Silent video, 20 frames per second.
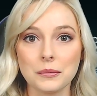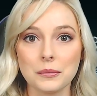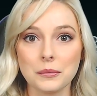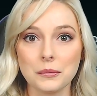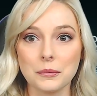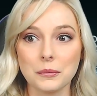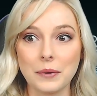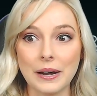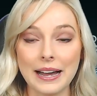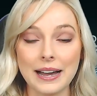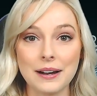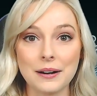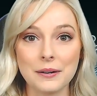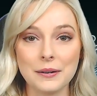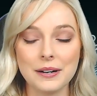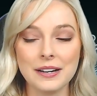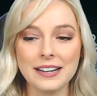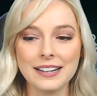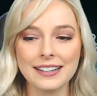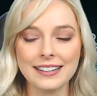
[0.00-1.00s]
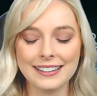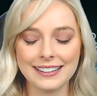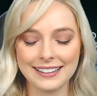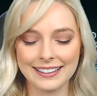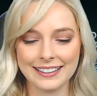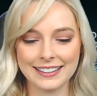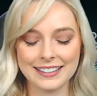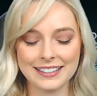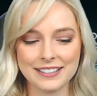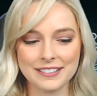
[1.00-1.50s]
Wow.
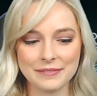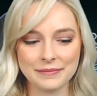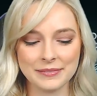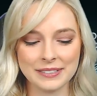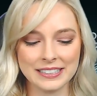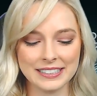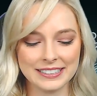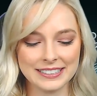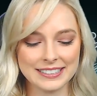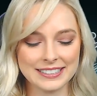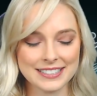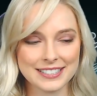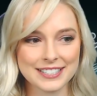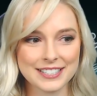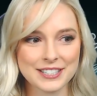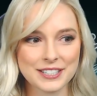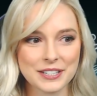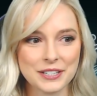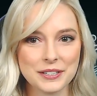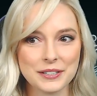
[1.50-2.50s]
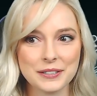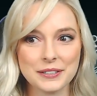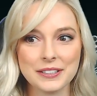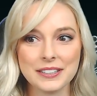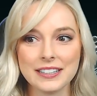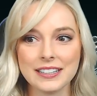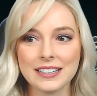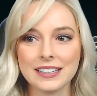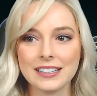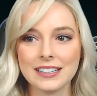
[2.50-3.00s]
So...
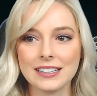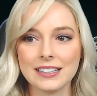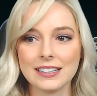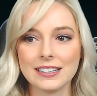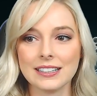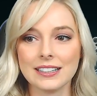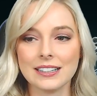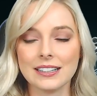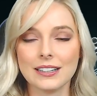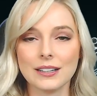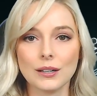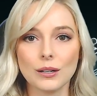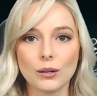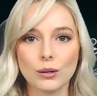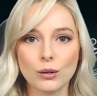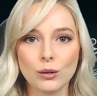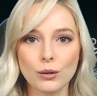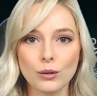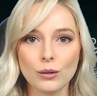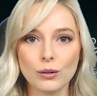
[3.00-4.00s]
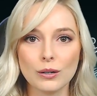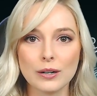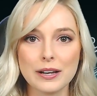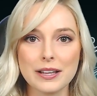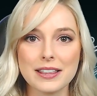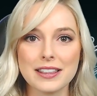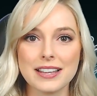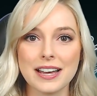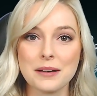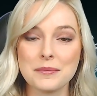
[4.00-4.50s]
Whew,
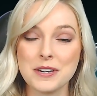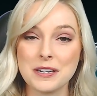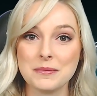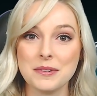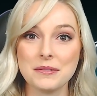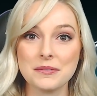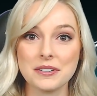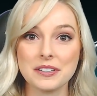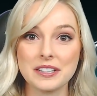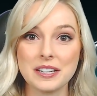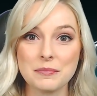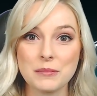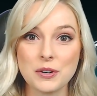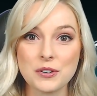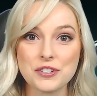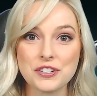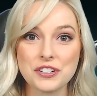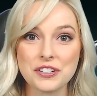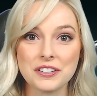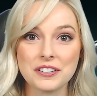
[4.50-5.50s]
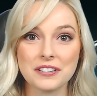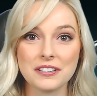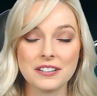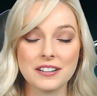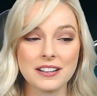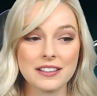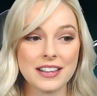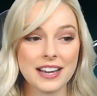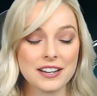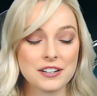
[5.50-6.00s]
that made me really emotional,
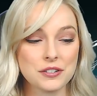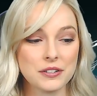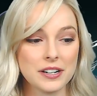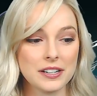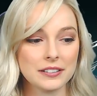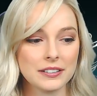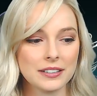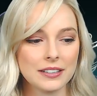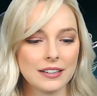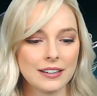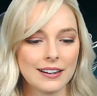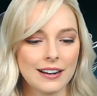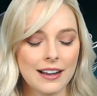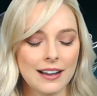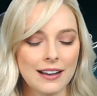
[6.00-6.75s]
that trailer.